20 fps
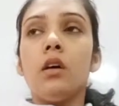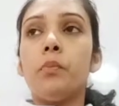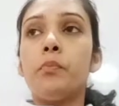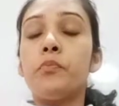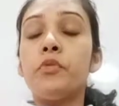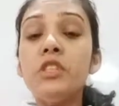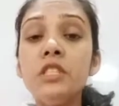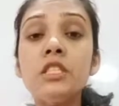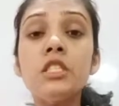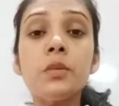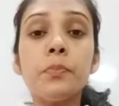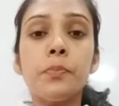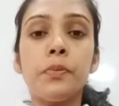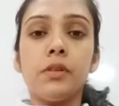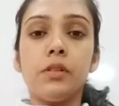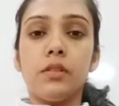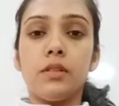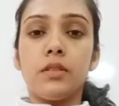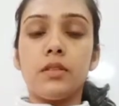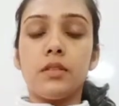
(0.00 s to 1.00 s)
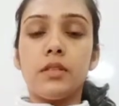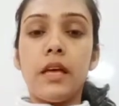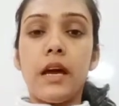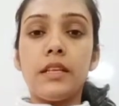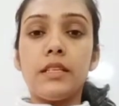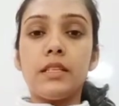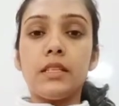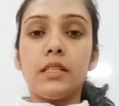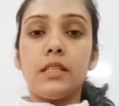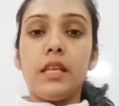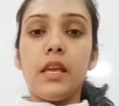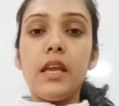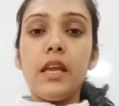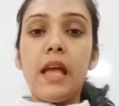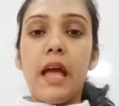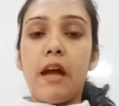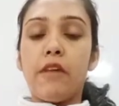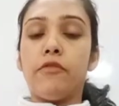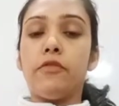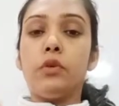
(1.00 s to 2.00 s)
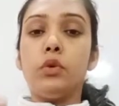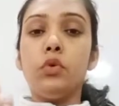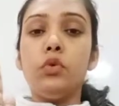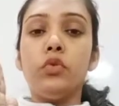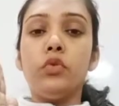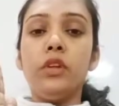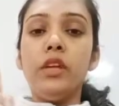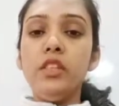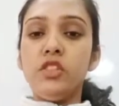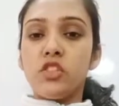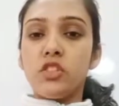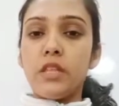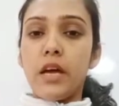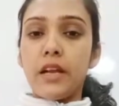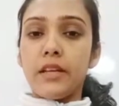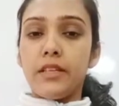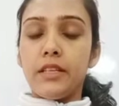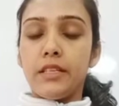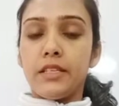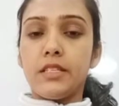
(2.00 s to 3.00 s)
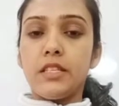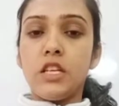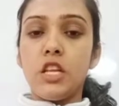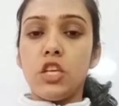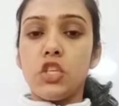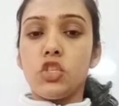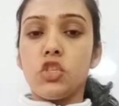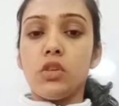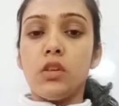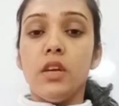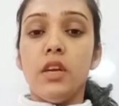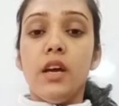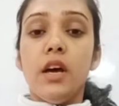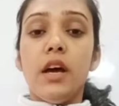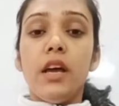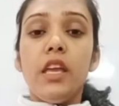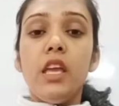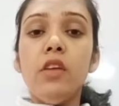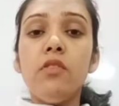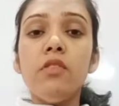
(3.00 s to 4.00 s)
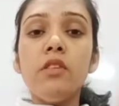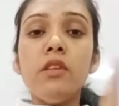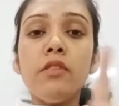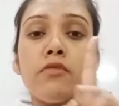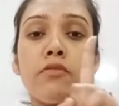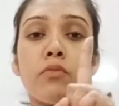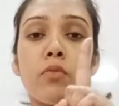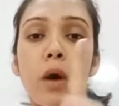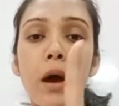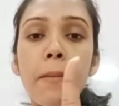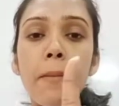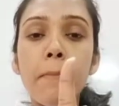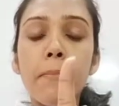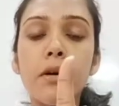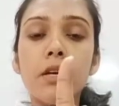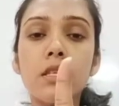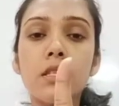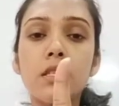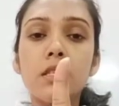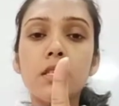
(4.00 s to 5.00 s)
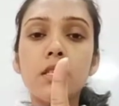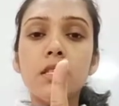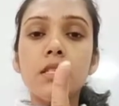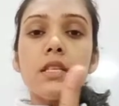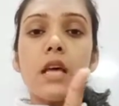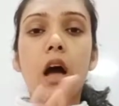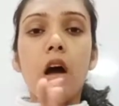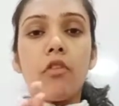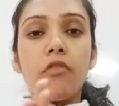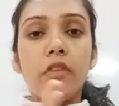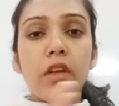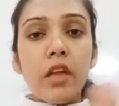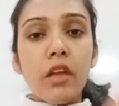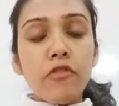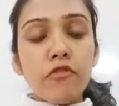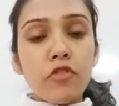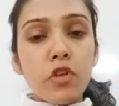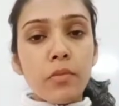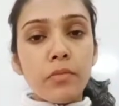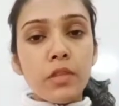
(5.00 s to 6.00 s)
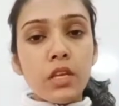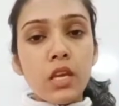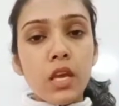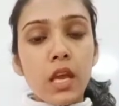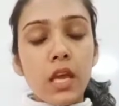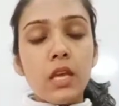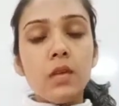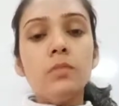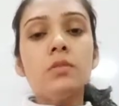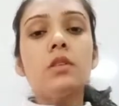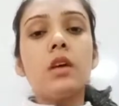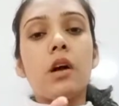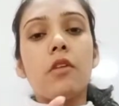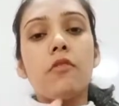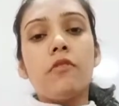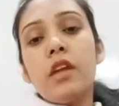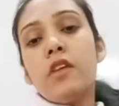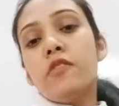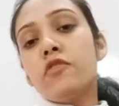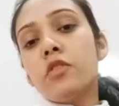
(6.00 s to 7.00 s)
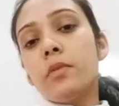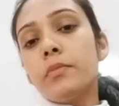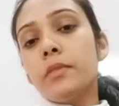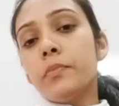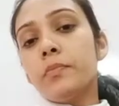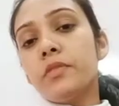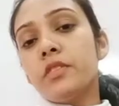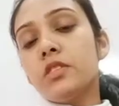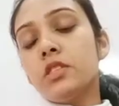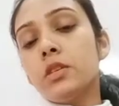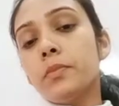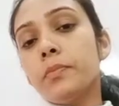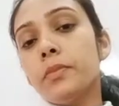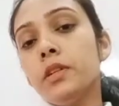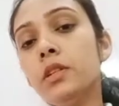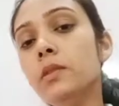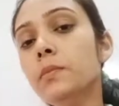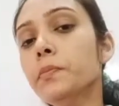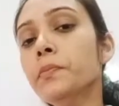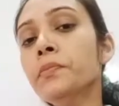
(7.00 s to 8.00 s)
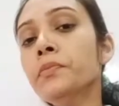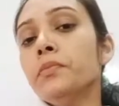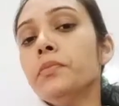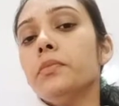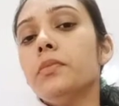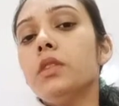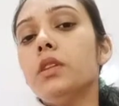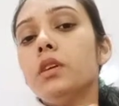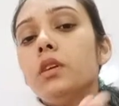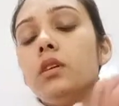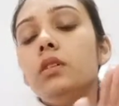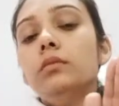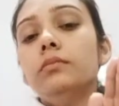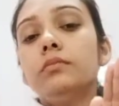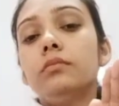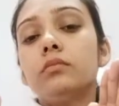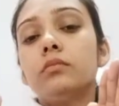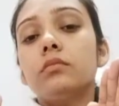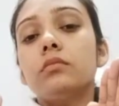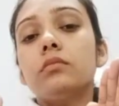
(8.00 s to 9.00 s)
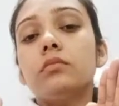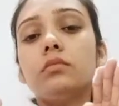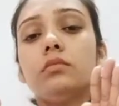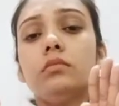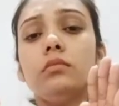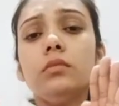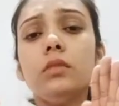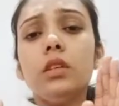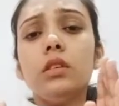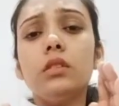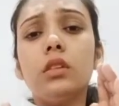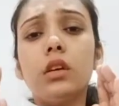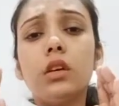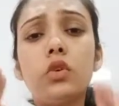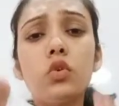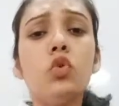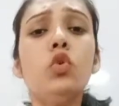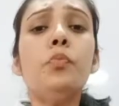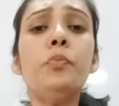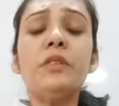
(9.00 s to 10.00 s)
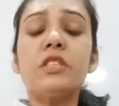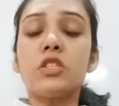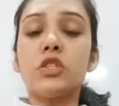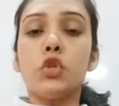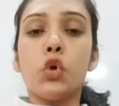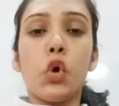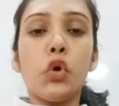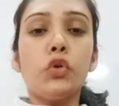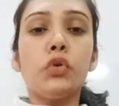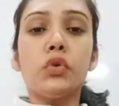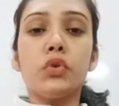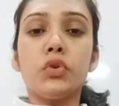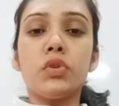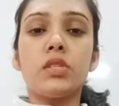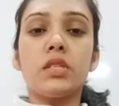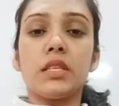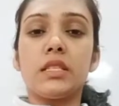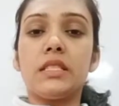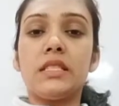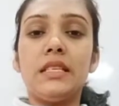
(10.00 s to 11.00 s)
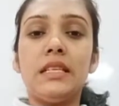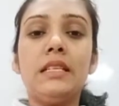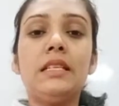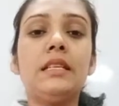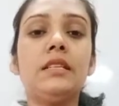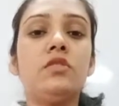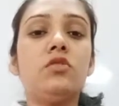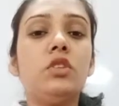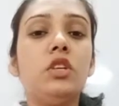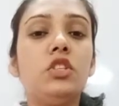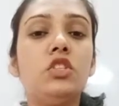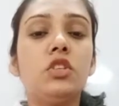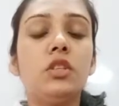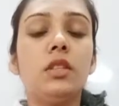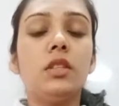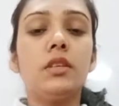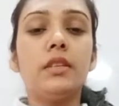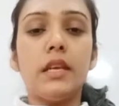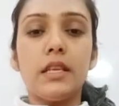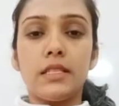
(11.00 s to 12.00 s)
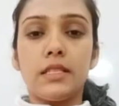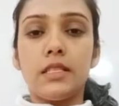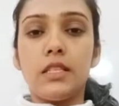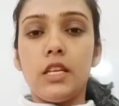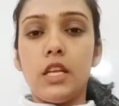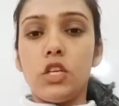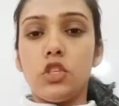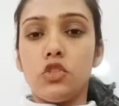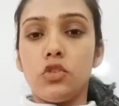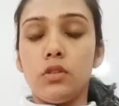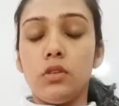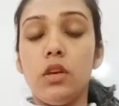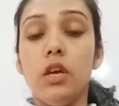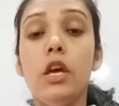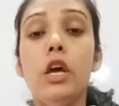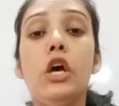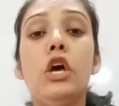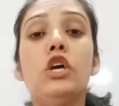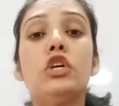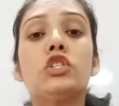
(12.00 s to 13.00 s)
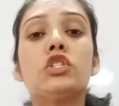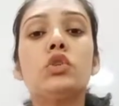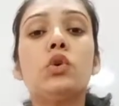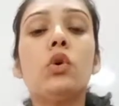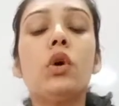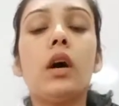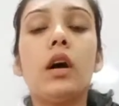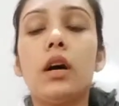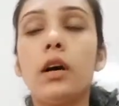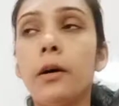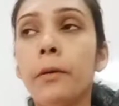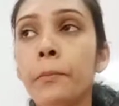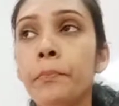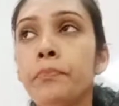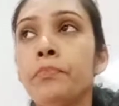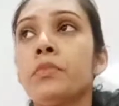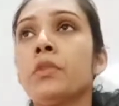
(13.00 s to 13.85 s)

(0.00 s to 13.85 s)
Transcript: principles that they have to reach that destination. Even if one person is away from the aims, away from the principle, the group is not going to succeed in reaching the destination. So,